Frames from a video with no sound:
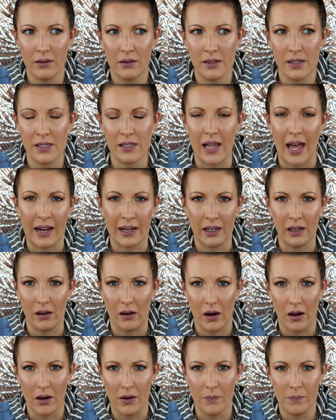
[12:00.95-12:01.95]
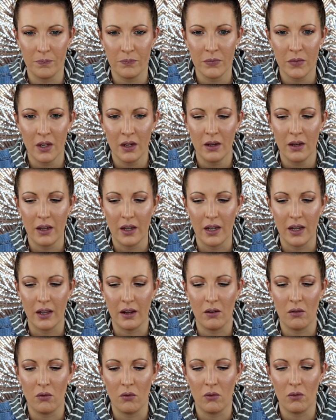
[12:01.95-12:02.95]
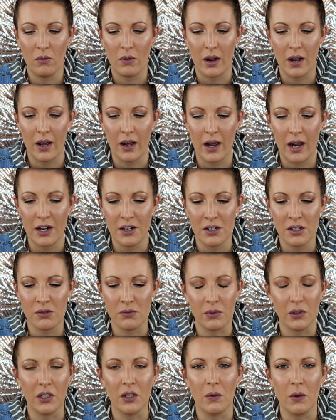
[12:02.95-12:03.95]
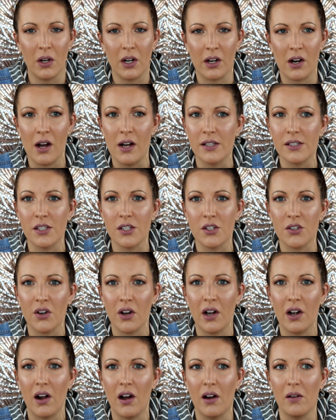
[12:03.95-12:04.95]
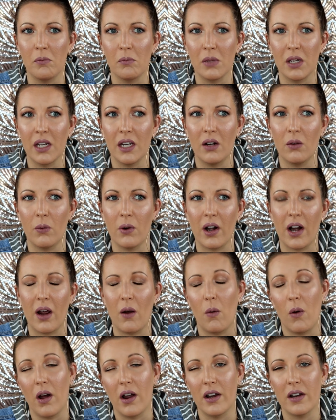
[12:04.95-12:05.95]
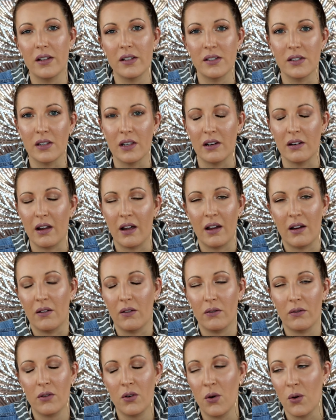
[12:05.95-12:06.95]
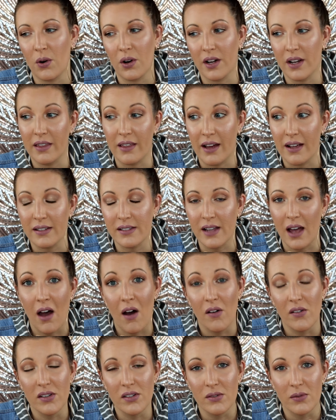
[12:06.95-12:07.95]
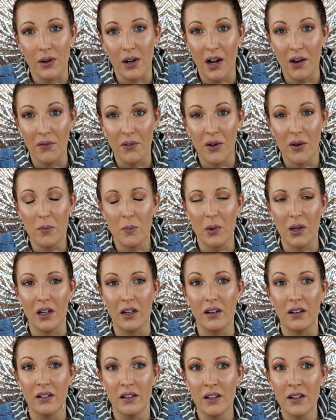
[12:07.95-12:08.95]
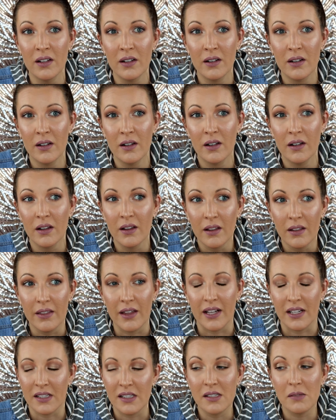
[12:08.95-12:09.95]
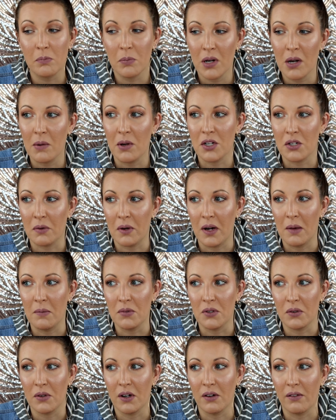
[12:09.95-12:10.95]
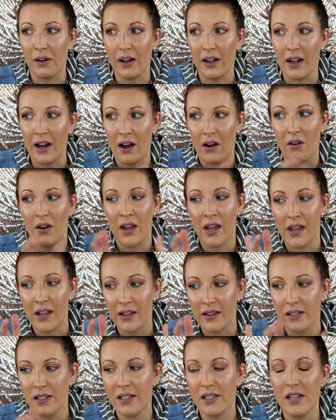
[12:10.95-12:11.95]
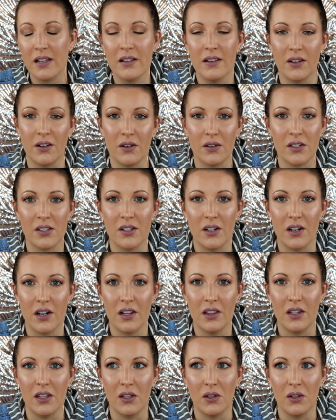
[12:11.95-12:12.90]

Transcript: slacking on them. And I just really want to concentrate on me and what I want, and how corny that sounds, whatever, but that's pretty much what I'm doing right now, hence, starting the